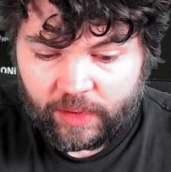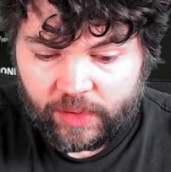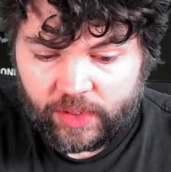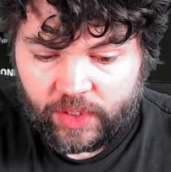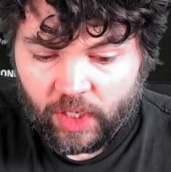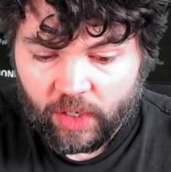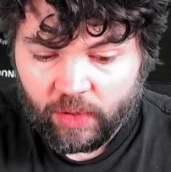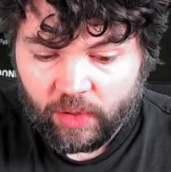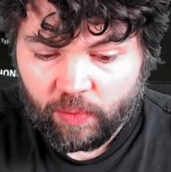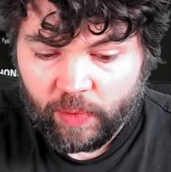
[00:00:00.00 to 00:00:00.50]

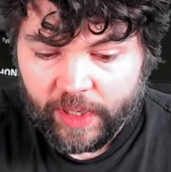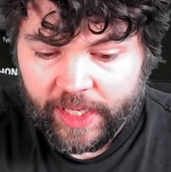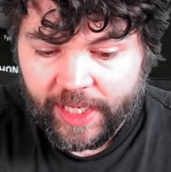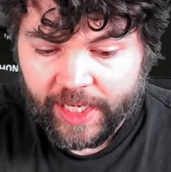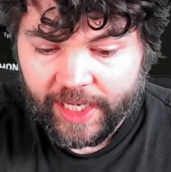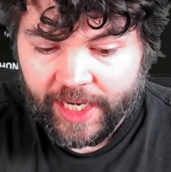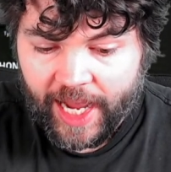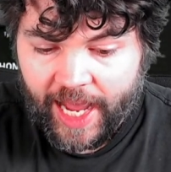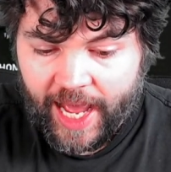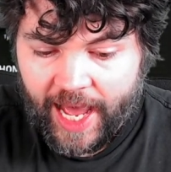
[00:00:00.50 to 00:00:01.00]
So we
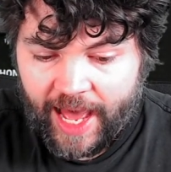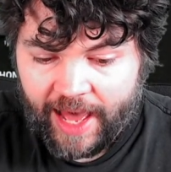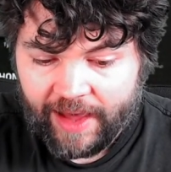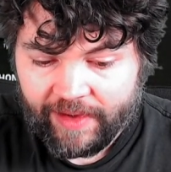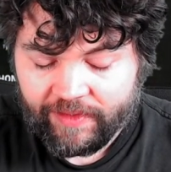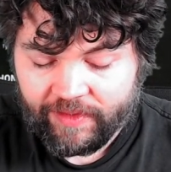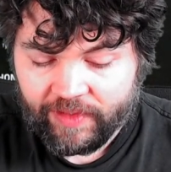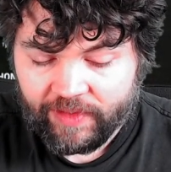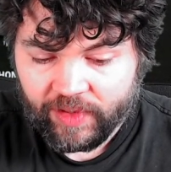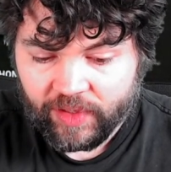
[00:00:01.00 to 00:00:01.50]
can
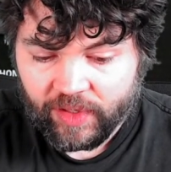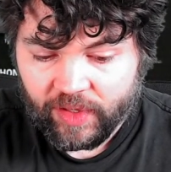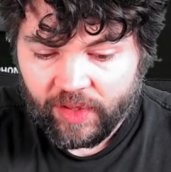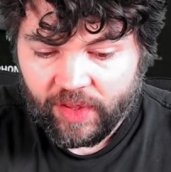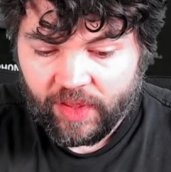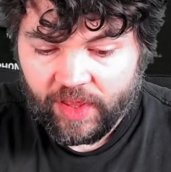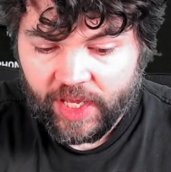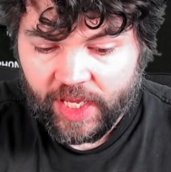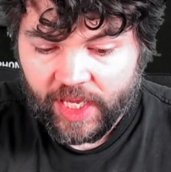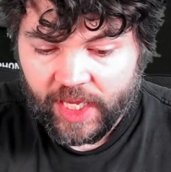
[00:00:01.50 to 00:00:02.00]
have
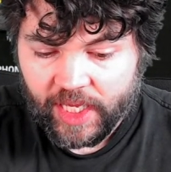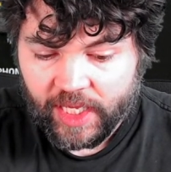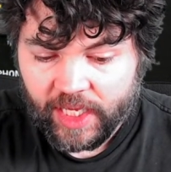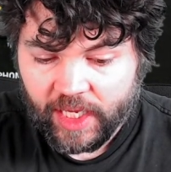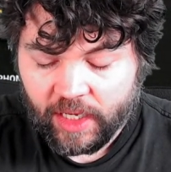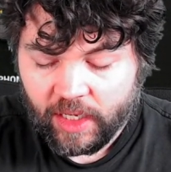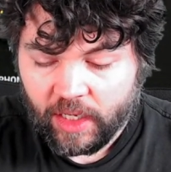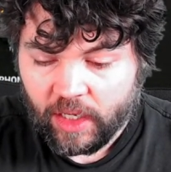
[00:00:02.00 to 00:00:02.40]
the